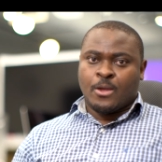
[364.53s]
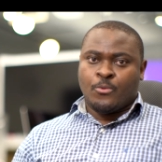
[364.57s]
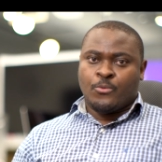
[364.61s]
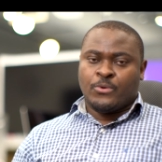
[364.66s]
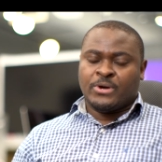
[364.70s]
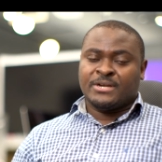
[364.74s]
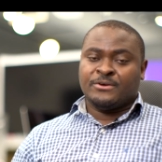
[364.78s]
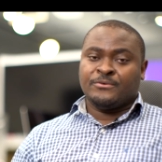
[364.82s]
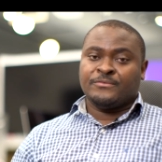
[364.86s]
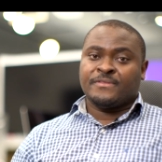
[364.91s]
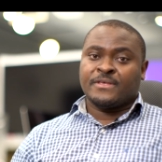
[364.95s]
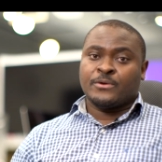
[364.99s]

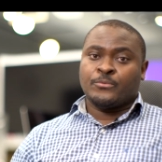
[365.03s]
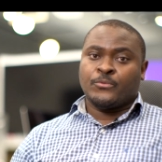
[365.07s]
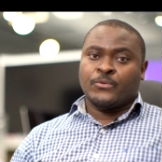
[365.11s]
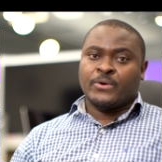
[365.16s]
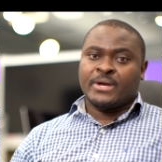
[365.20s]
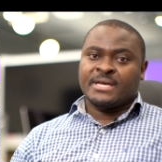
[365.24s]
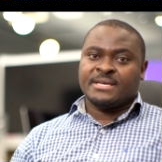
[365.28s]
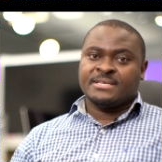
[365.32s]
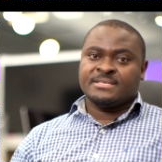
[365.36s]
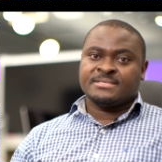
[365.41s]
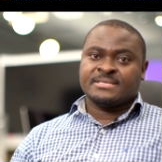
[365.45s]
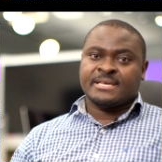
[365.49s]
One of the
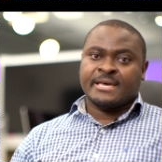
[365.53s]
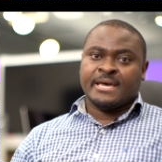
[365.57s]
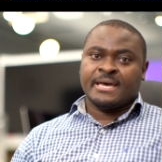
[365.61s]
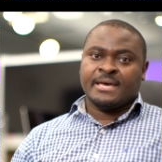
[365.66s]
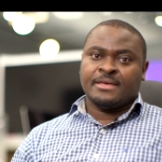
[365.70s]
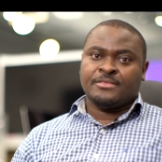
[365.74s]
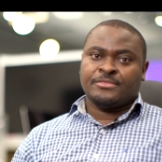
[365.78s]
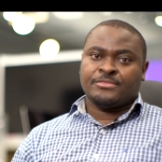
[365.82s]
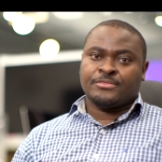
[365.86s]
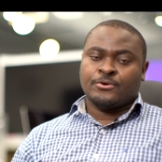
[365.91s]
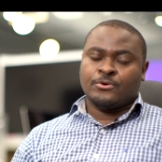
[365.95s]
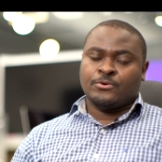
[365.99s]
ways
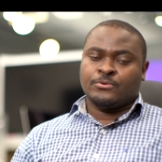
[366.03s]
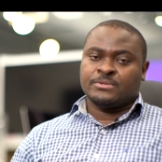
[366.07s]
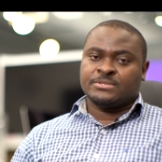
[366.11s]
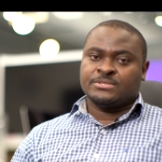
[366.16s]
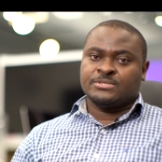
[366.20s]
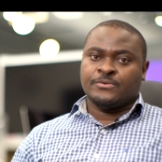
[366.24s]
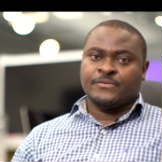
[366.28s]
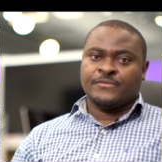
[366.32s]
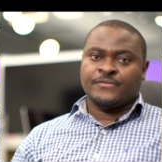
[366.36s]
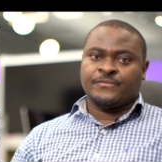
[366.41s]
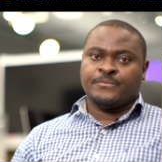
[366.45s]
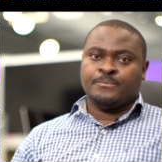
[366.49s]
I
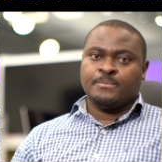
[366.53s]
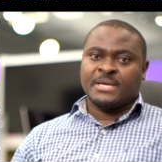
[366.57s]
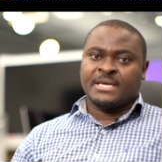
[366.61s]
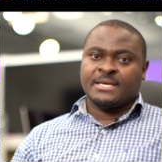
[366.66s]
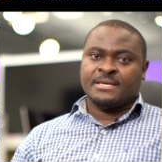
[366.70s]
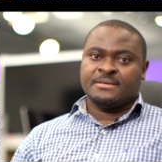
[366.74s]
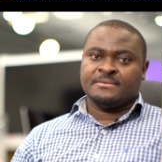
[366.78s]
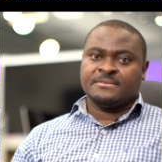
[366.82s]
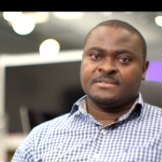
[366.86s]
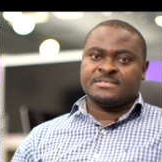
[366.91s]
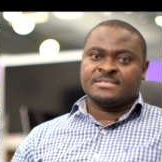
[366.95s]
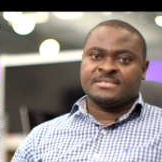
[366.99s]
thought of
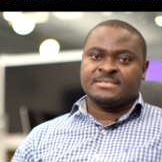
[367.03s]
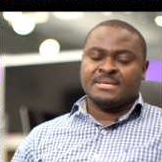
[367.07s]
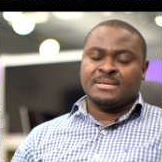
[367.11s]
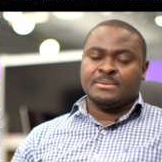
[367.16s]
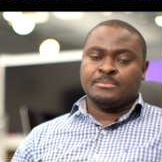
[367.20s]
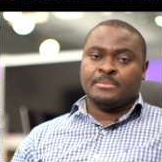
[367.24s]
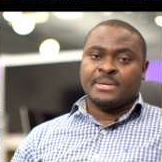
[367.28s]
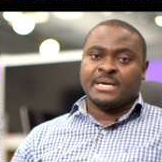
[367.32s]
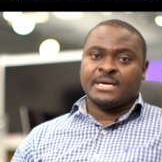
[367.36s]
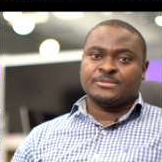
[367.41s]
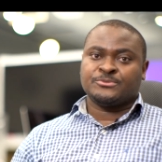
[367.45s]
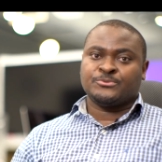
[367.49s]
making this
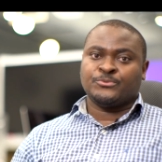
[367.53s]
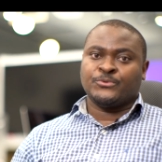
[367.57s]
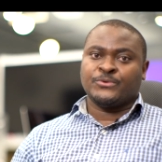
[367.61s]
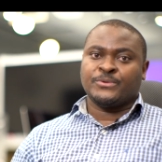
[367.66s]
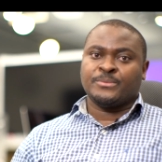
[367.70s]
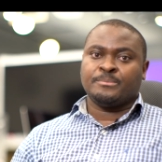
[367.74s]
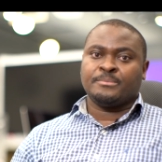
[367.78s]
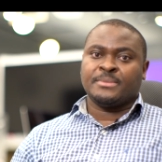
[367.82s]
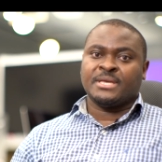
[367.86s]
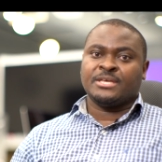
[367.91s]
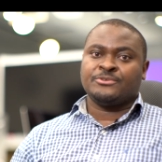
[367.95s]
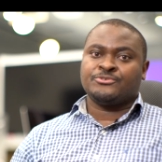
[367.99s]
impact
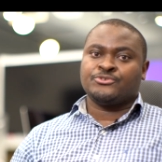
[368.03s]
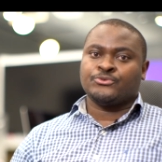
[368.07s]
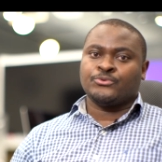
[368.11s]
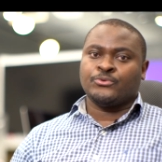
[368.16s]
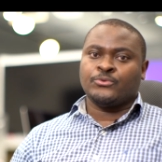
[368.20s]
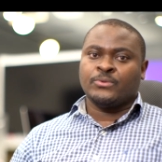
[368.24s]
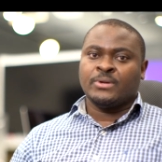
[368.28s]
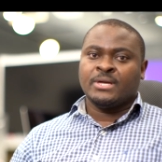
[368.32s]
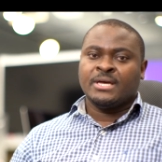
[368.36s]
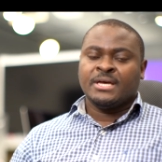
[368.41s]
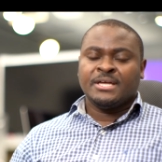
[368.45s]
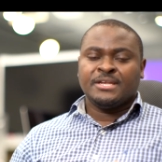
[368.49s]
would be
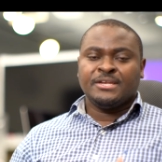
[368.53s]
to